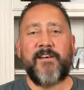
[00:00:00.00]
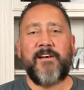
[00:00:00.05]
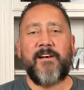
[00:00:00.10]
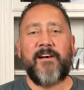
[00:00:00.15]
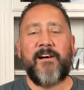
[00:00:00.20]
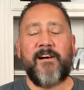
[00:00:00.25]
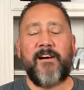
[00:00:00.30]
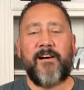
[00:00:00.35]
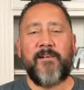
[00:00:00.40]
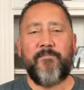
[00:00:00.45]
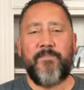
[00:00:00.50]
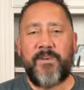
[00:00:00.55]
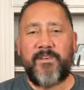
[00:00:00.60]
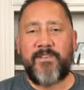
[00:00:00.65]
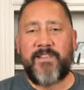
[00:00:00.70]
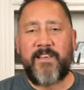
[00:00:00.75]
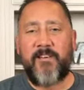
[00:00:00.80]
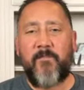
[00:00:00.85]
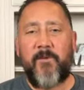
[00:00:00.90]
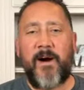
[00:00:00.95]
uh,
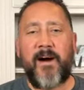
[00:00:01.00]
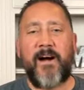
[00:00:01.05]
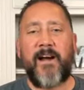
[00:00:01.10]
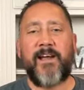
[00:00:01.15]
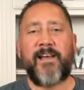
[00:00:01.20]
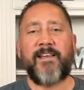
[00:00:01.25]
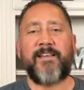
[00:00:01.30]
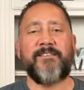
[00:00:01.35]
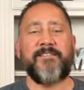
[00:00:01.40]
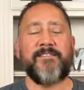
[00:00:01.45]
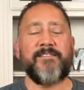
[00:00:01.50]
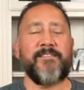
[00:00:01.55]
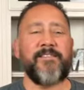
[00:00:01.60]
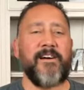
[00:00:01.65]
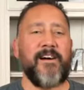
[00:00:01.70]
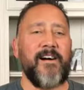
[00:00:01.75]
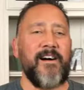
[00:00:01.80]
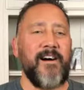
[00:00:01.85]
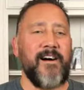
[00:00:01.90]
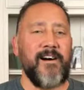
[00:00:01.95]
building wise,
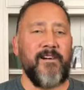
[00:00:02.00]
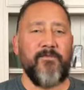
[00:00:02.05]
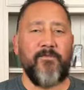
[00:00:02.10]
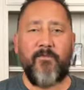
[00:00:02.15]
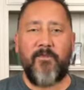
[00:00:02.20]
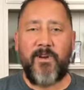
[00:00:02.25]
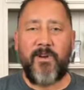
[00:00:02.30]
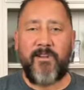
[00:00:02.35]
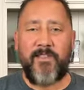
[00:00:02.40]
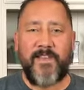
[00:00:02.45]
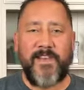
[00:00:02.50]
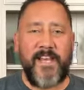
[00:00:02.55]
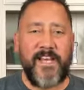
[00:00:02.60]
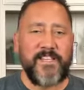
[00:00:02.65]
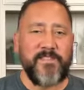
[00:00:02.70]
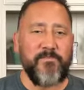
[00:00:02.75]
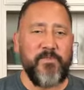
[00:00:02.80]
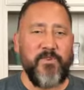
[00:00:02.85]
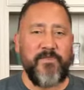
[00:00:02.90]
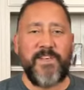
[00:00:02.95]
uh, where the
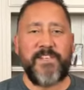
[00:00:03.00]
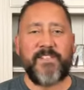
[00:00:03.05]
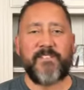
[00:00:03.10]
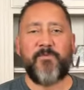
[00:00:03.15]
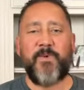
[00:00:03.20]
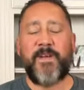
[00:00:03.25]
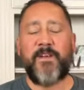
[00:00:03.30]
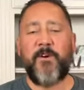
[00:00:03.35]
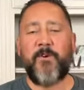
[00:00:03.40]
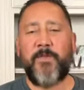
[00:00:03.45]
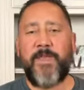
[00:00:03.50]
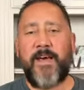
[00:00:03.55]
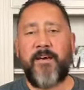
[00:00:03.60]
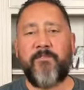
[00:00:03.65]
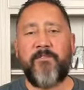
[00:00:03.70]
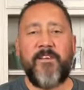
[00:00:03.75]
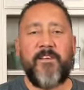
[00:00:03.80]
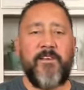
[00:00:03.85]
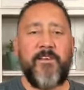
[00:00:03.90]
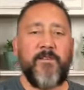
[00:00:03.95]
next move is. We know
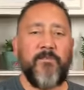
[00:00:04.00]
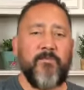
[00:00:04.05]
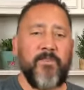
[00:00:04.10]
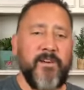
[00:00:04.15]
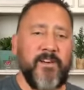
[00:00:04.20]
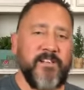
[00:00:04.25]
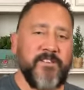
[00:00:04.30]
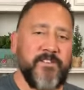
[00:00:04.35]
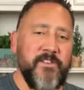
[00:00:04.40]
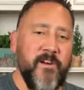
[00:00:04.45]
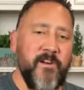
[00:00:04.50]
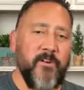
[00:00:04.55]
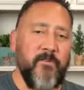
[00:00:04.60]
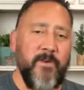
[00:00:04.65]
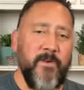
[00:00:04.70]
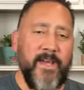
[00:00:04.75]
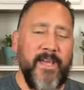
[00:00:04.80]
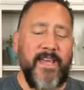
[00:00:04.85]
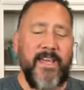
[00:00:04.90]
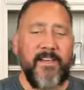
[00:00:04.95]
that we're going to start
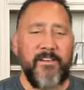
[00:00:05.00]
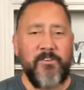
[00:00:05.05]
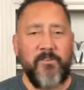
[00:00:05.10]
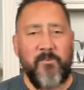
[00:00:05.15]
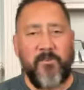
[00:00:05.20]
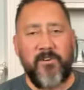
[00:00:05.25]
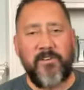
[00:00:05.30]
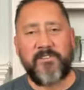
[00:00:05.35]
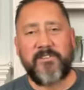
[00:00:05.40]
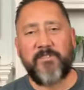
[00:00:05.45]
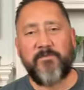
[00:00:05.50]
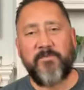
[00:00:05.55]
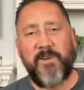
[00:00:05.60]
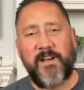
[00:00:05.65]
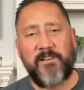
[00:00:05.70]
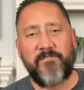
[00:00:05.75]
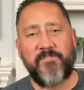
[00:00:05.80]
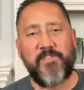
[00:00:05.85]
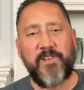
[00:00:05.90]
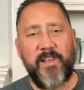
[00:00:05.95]
going indoors
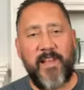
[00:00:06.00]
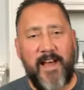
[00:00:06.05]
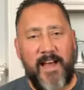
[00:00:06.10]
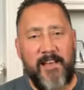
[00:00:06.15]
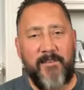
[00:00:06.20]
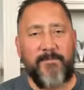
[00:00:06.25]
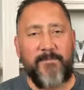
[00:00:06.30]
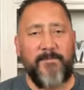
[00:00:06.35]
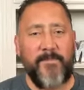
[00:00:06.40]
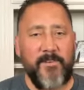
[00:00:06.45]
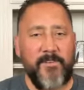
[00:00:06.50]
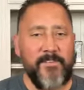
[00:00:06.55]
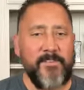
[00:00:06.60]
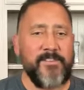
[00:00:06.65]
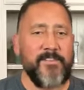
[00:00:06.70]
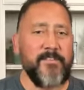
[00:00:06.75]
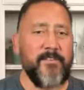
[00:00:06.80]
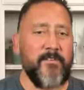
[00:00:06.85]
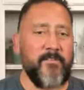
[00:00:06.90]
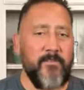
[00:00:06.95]
around July
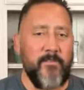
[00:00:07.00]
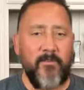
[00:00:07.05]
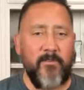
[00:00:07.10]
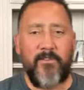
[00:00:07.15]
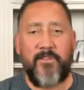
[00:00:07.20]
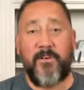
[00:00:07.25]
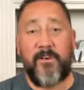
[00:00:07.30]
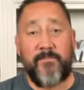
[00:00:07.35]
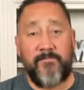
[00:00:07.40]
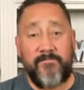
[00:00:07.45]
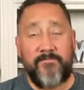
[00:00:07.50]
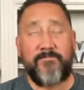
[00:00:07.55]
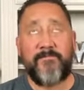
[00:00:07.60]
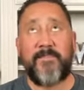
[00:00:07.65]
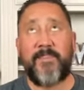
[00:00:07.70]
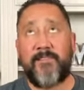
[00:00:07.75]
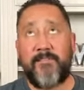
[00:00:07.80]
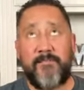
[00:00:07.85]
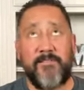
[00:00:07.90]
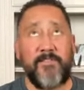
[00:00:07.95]
1st or, or the
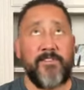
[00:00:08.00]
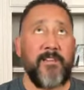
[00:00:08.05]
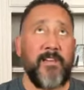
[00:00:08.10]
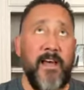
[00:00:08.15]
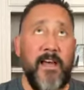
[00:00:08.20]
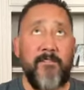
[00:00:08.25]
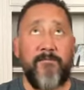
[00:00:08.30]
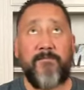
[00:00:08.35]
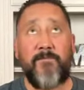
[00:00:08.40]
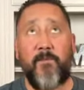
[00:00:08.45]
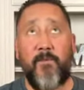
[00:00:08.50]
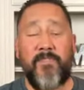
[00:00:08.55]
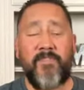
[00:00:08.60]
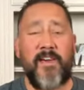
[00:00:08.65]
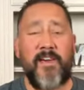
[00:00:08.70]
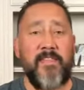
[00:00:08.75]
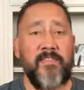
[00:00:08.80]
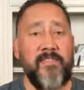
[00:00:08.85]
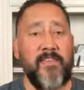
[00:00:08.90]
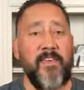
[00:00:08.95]
July 4th,
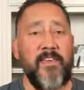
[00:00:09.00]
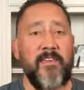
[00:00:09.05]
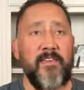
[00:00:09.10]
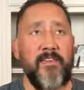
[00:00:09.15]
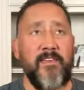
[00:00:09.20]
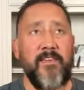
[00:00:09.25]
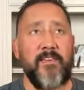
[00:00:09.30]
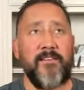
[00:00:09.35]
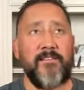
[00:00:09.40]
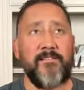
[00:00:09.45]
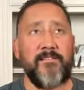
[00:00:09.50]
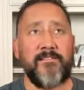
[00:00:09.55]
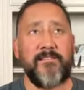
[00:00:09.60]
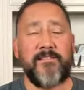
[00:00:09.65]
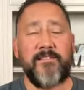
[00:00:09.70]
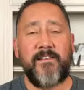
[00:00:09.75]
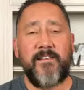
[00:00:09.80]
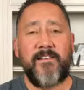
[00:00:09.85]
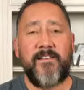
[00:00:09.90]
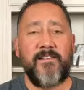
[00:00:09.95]
I think,
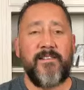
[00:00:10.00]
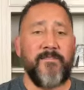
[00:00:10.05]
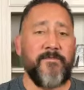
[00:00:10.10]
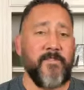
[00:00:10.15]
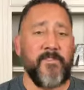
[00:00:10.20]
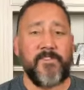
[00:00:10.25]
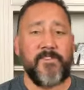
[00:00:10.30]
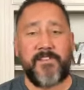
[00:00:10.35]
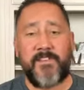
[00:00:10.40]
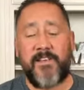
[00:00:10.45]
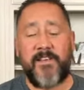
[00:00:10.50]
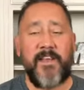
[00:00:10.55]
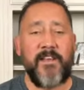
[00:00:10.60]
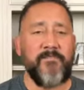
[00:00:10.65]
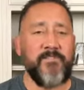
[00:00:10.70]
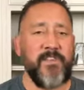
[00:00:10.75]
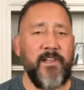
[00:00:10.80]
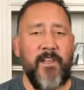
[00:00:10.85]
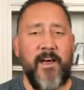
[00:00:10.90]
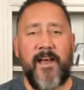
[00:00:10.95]
is the first Sunday
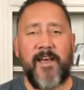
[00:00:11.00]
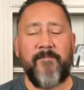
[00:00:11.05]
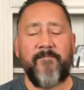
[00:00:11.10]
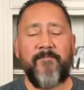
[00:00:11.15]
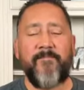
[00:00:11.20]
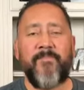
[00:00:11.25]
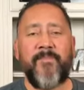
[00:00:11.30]
of July.